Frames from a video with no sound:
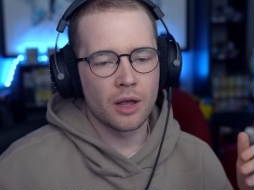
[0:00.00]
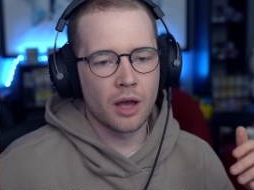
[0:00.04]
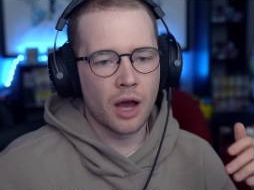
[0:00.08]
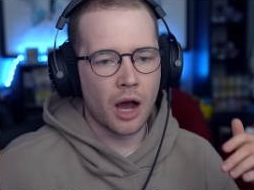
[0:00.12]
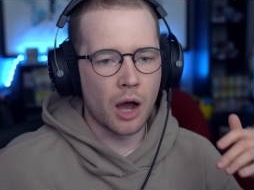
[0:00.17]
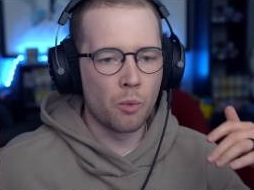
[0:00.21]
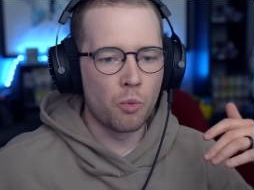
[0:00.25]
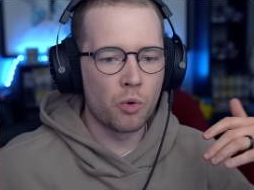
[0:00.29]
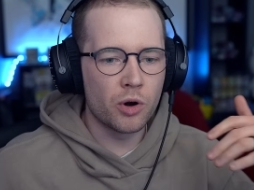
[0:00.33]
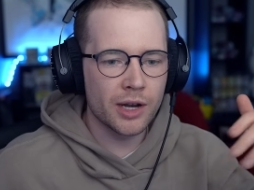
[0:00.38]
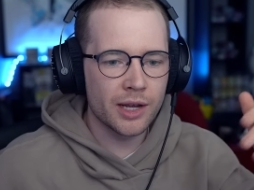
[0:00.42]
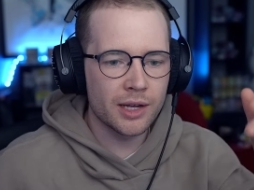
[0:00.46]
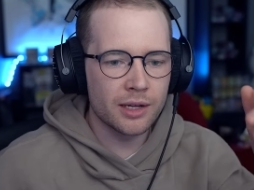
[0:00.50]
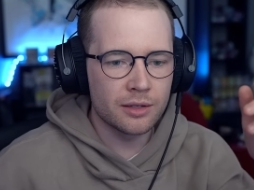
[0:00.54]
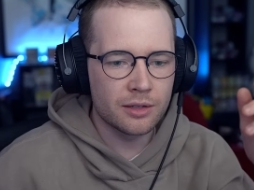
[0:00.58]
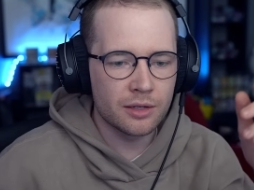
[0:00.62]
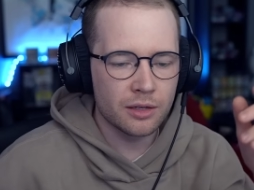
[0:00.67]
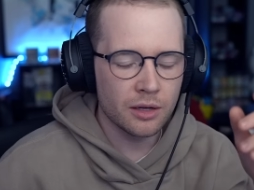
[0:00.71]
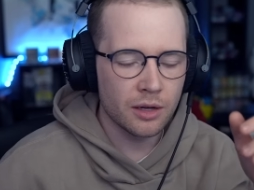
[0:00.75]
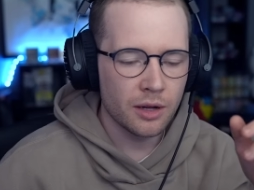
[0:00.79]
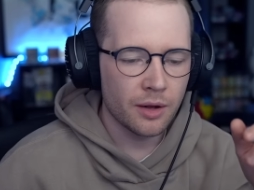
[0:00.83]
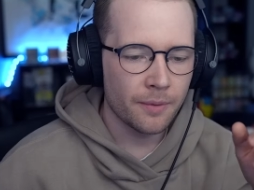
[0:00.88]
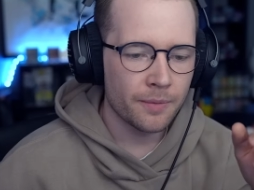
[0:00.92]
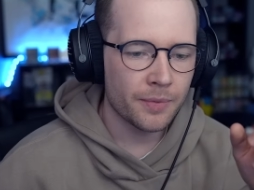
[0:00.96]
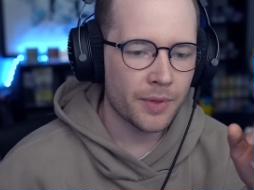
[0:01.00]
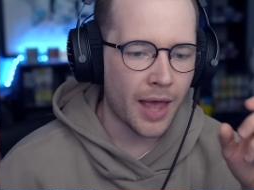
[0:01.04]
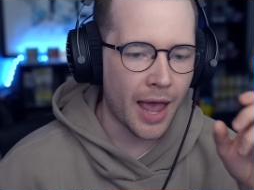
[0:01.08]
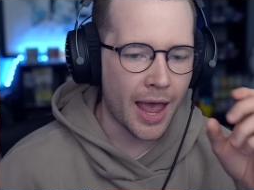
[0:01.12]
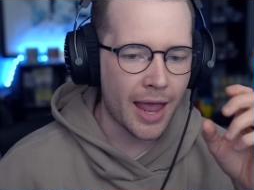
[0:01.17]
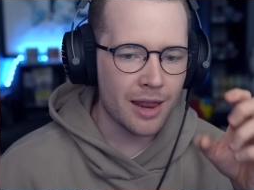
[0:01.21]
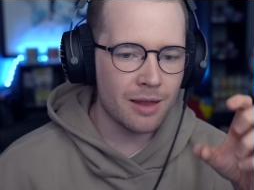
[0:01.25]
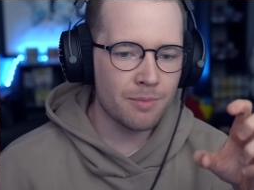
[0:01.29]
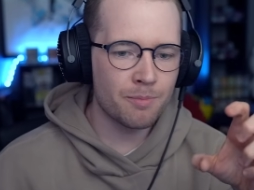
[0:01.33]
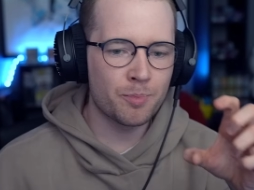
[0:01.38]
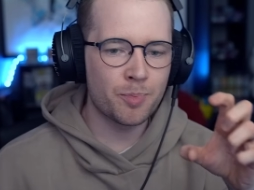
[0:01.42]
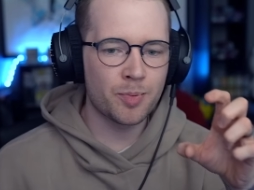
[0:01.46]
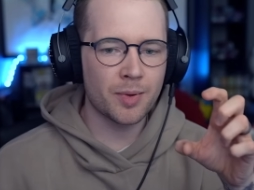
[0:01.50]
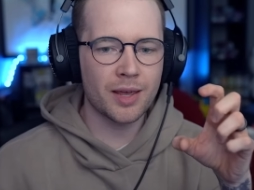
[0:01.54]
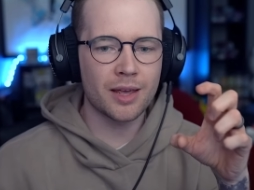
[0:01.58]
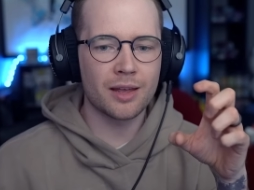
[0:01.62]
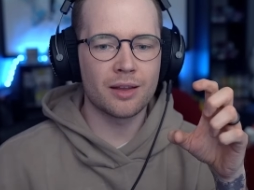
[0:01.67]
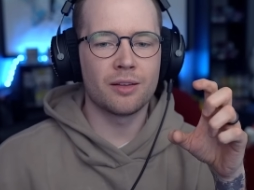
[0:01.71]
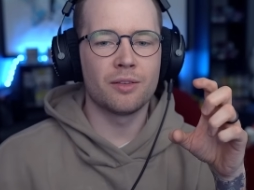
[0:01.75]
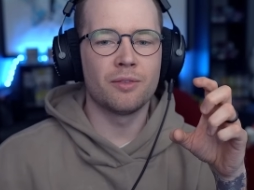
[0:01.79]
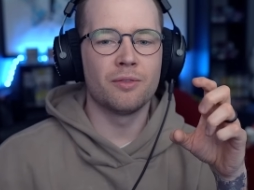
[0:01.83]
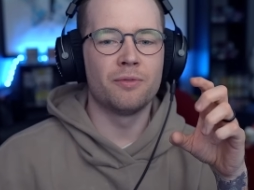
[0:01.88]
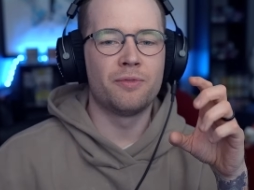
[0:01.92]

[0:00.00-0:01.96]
I wanted 8-bit